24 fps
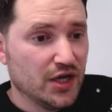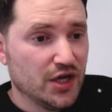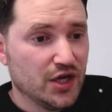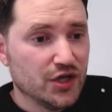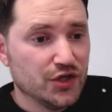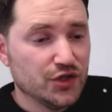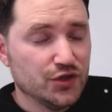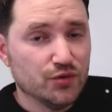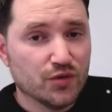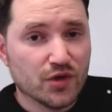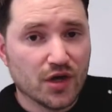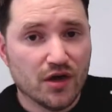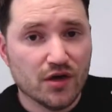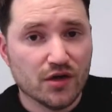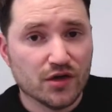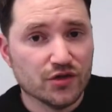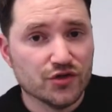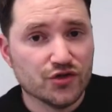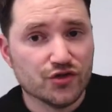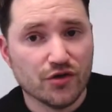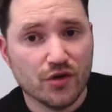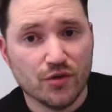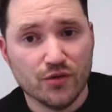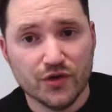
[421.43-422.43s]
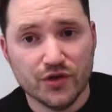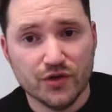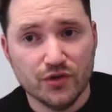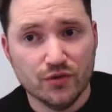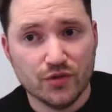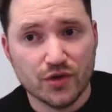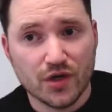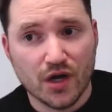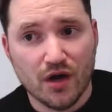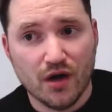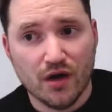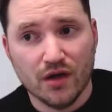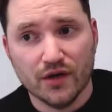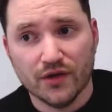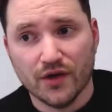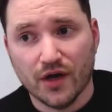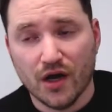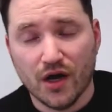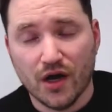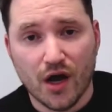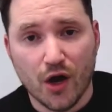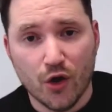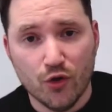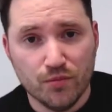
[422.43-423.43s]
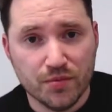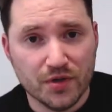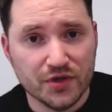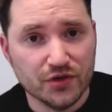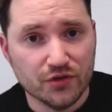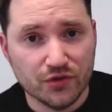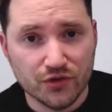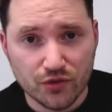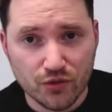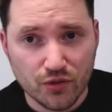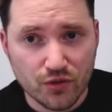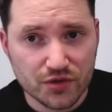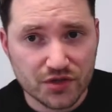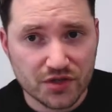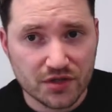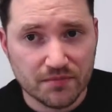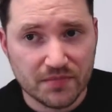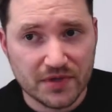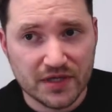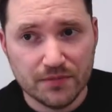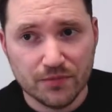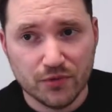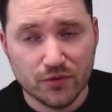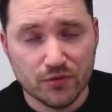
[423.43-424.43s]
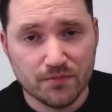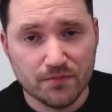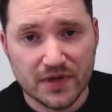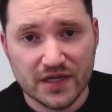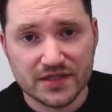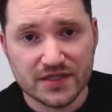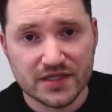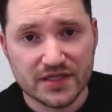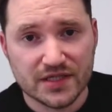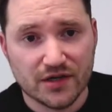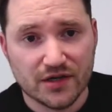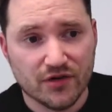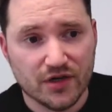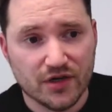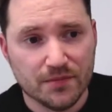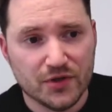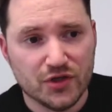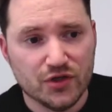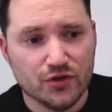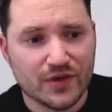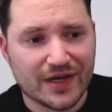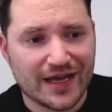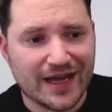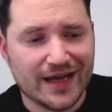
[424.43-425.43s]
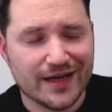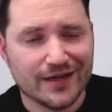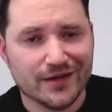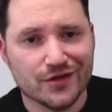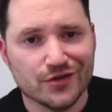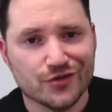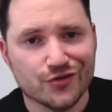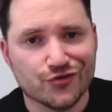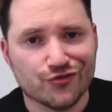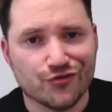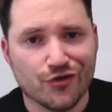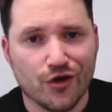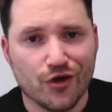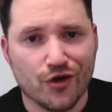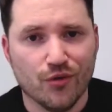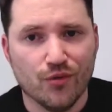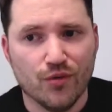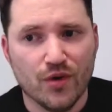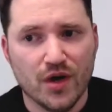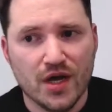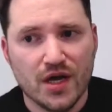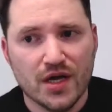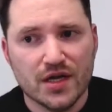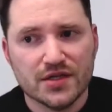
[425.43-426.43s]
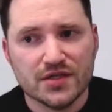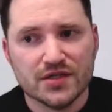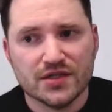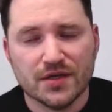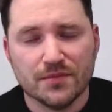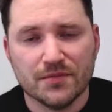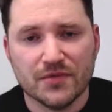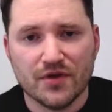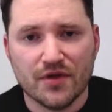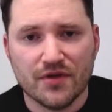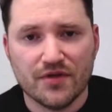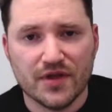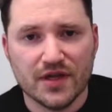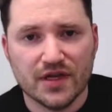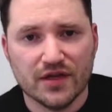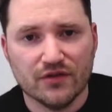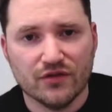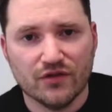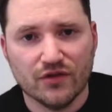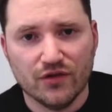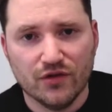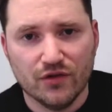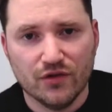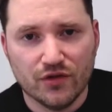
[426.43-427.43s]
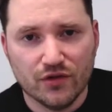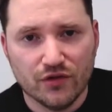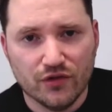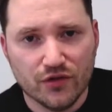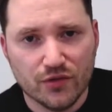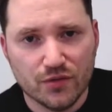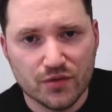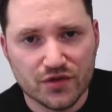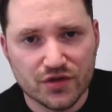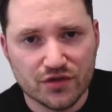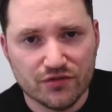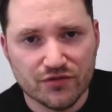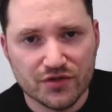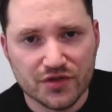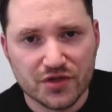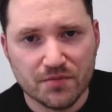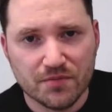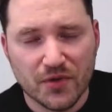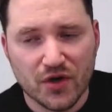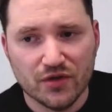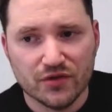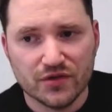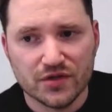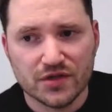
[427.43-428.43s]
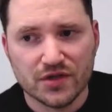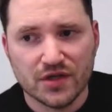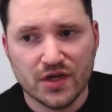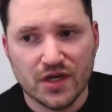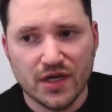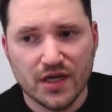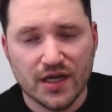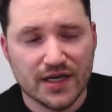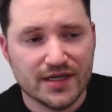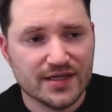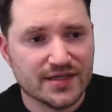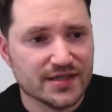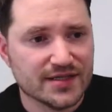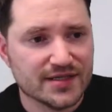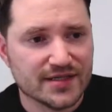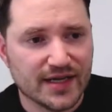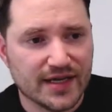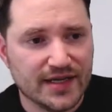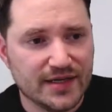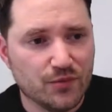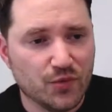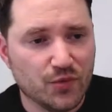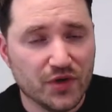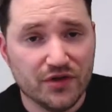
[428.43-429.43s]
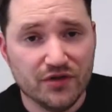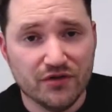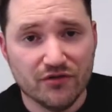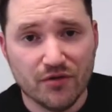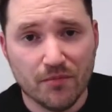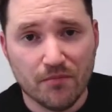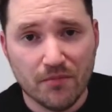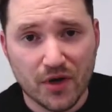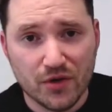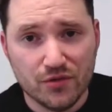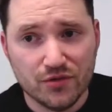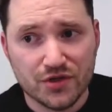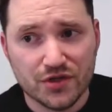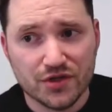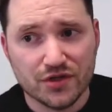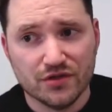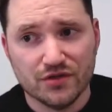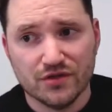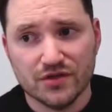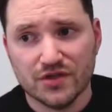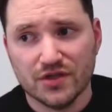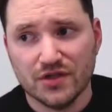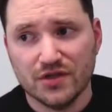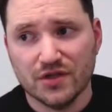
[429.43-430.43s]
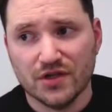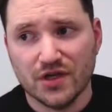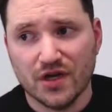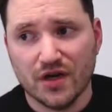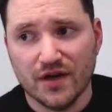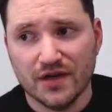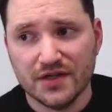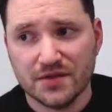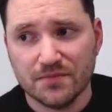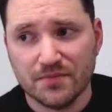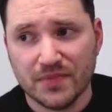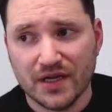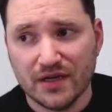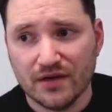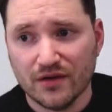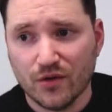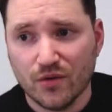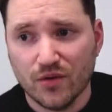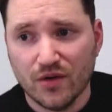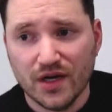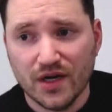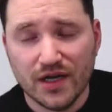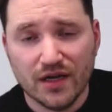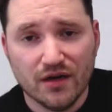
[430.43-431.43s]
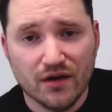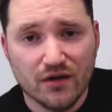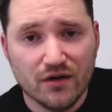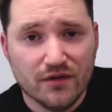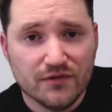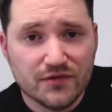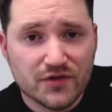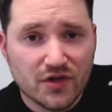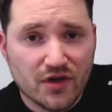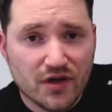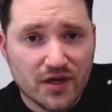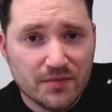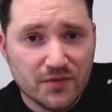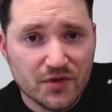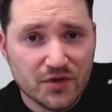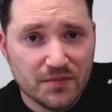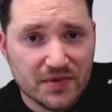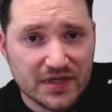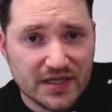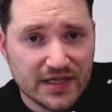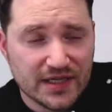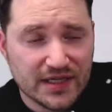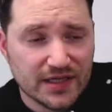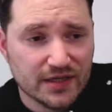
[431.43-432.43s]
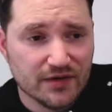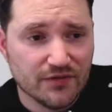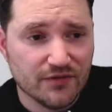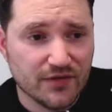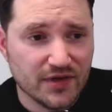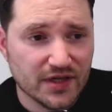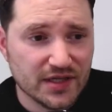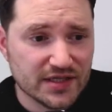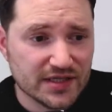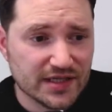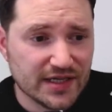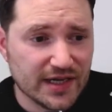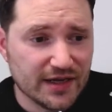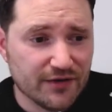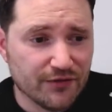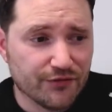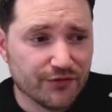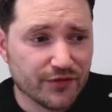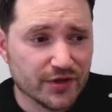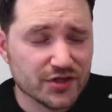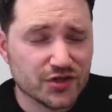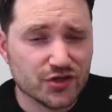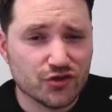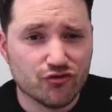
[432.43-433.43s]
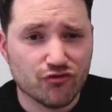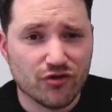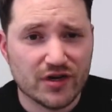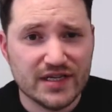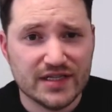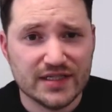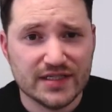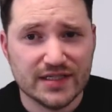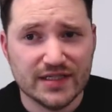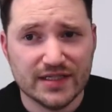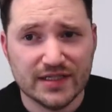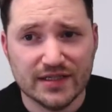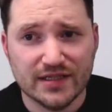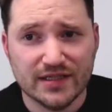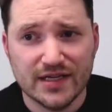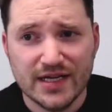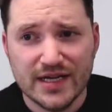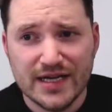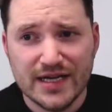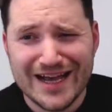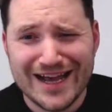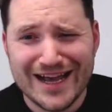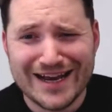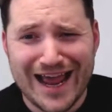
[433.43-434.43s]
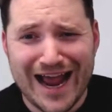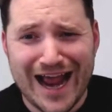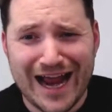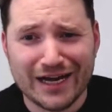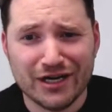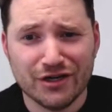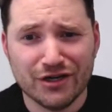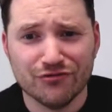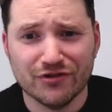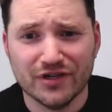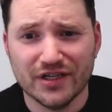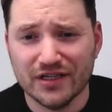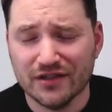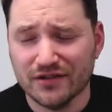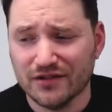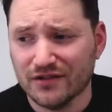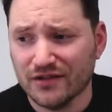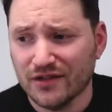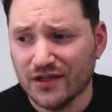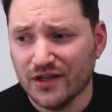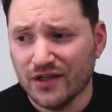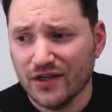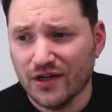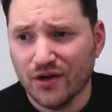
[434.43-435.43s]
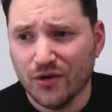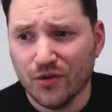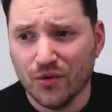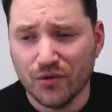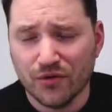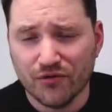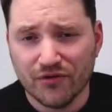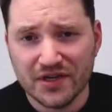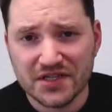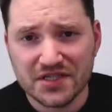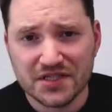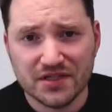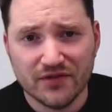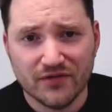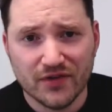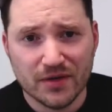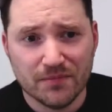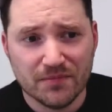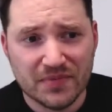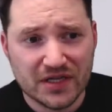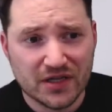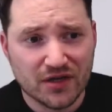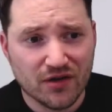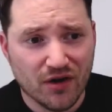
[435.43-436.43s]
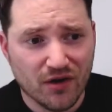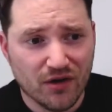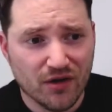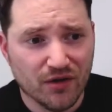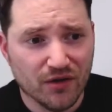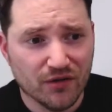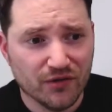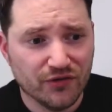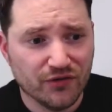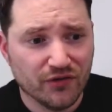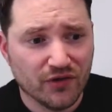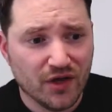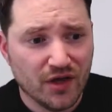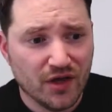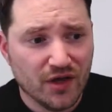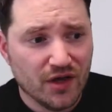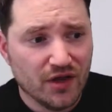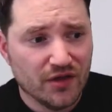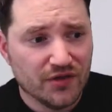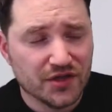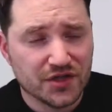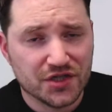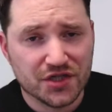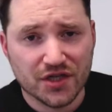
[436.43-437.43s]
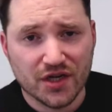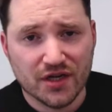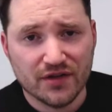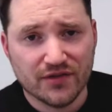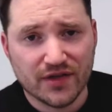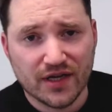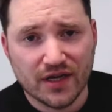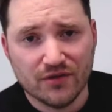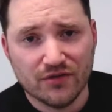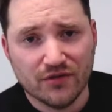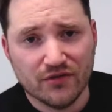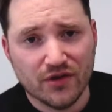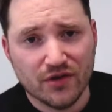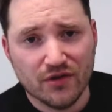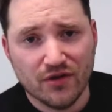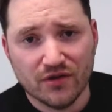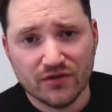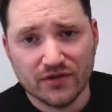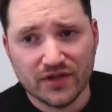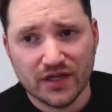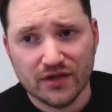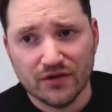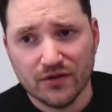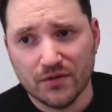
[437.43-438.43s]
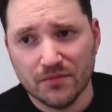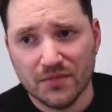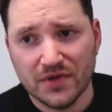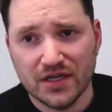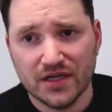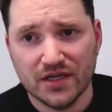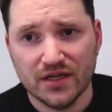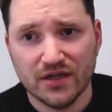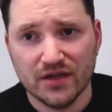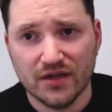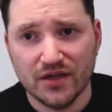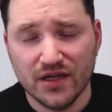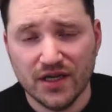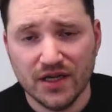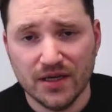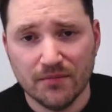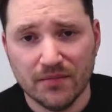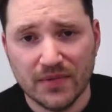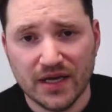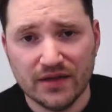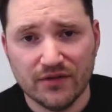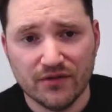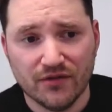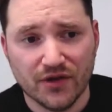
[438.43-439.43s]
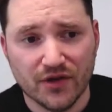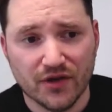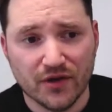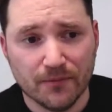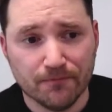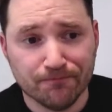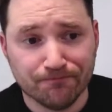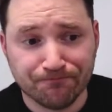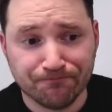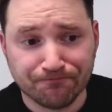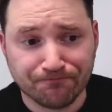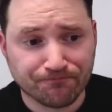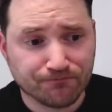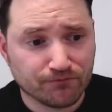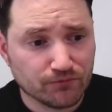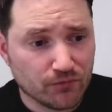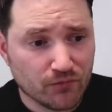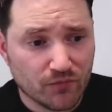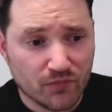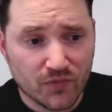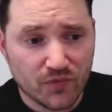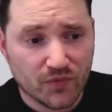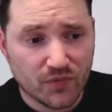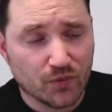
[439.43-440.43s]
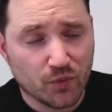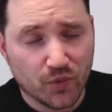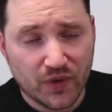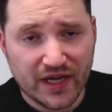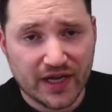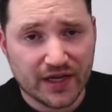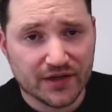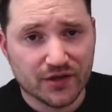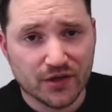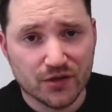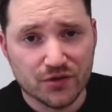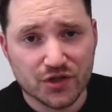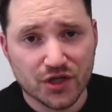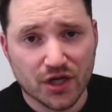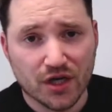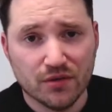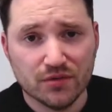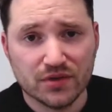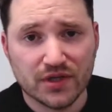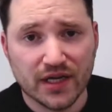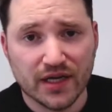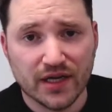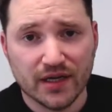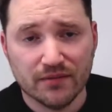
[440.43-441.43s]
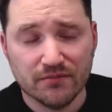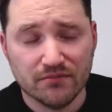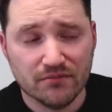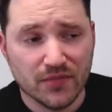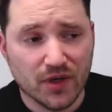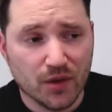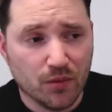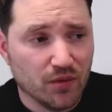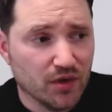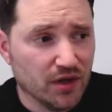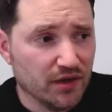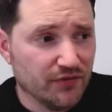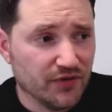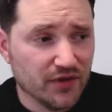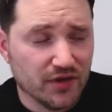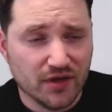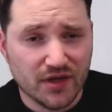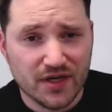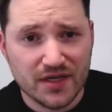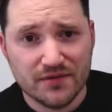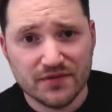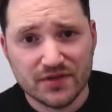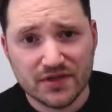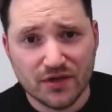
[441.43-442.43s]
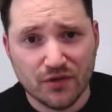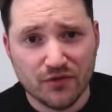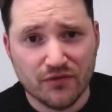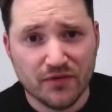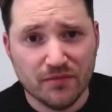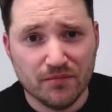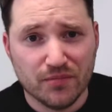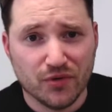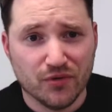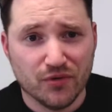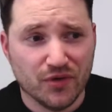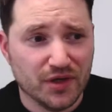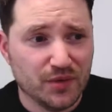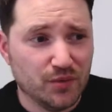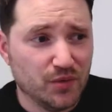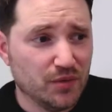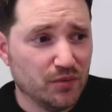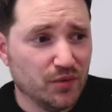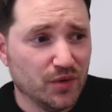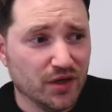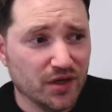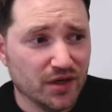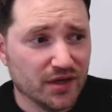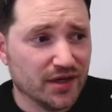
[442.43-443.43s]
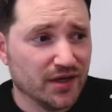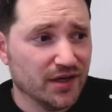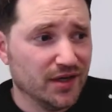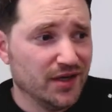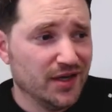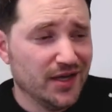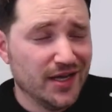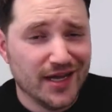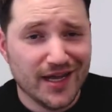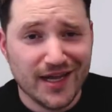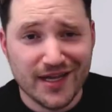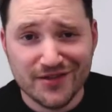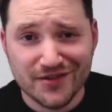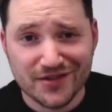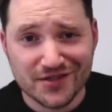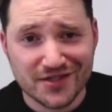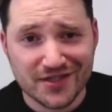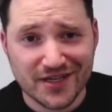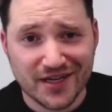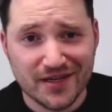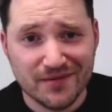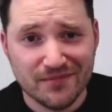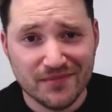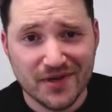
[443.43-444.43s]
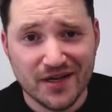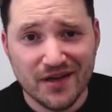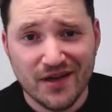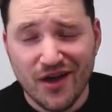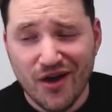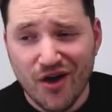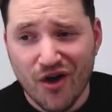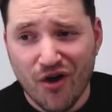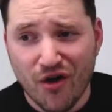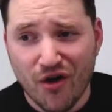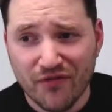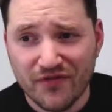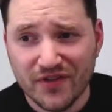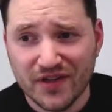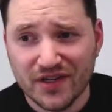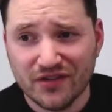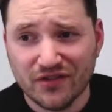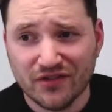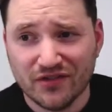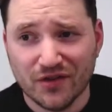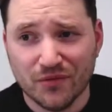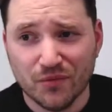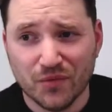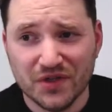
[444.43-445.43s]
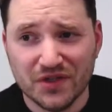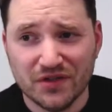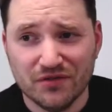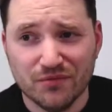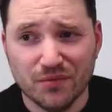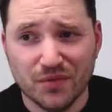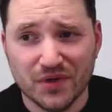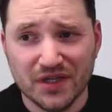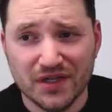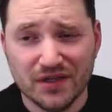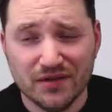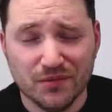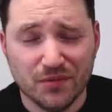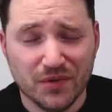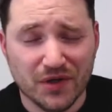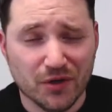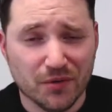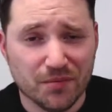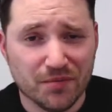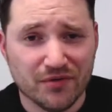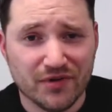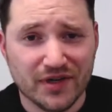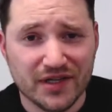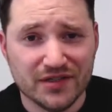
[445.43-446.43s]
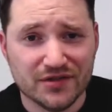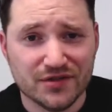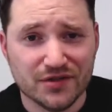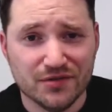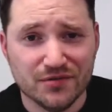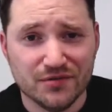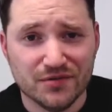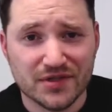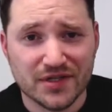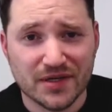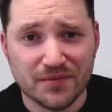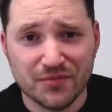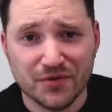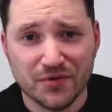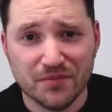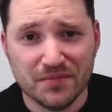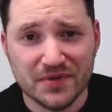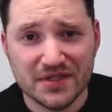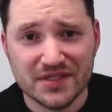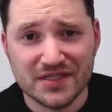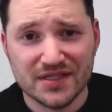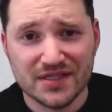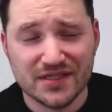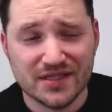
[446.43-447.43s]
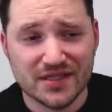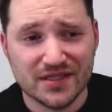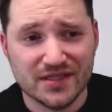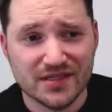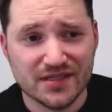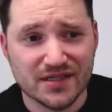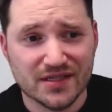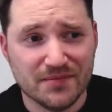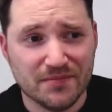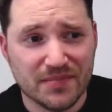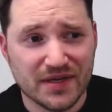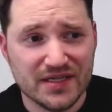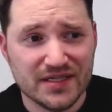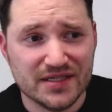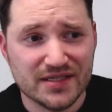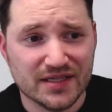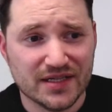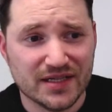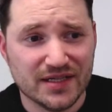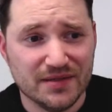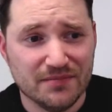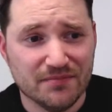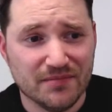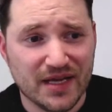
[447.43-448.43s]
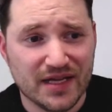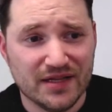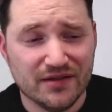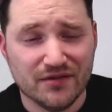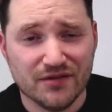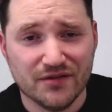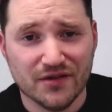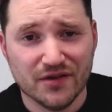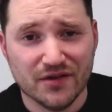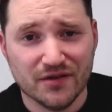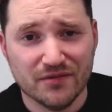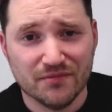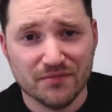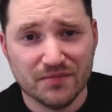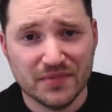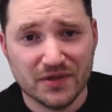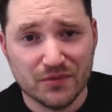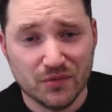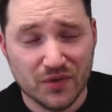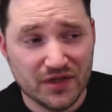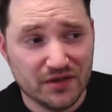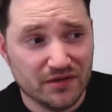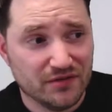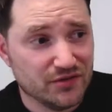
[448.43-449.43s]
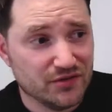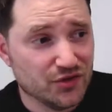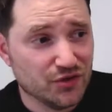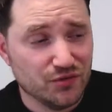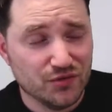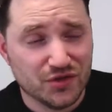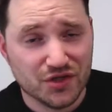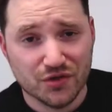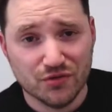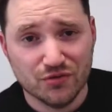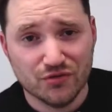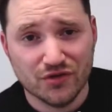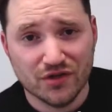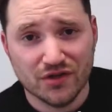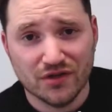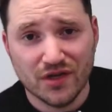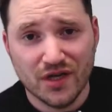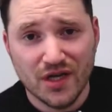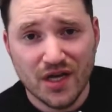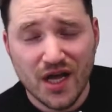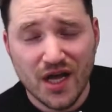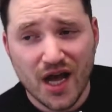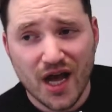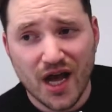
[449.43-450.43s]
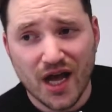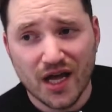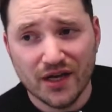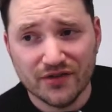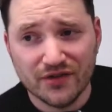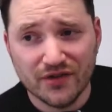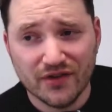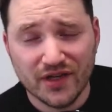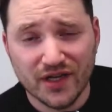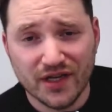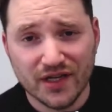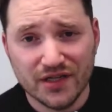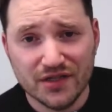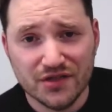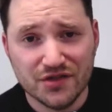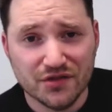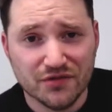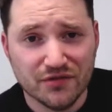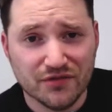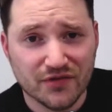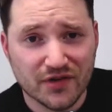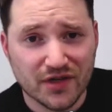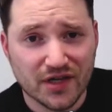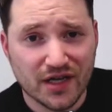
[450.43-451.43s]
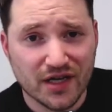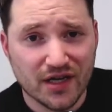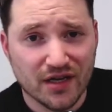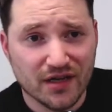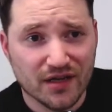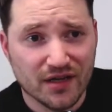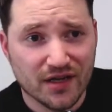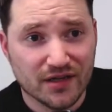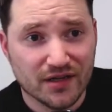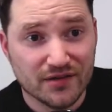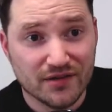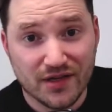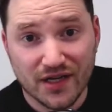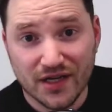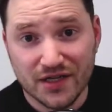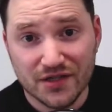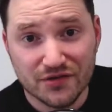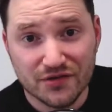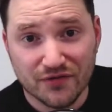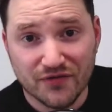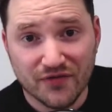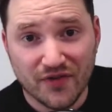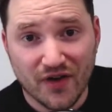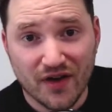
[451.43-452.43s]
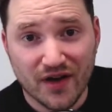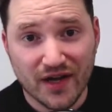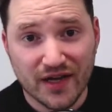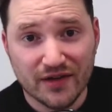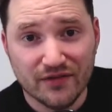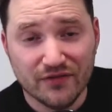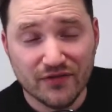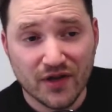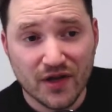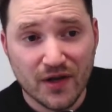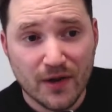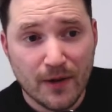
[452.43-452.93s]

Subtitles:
you can't control that you can't open your doors to people necessarily, but you can control some of the things that you can do as a response. And it's the same with your emotions. I spent quite a lot of time at the beginning of this getting frustrated and angry and all the rest of it, because the shutdown and the lockdown at the beginning of the year meant that we had no childcare. My wife and I, self-employed, we work in the same office and we operate two separate businesses, and it basically meant that with two children under the age of 5,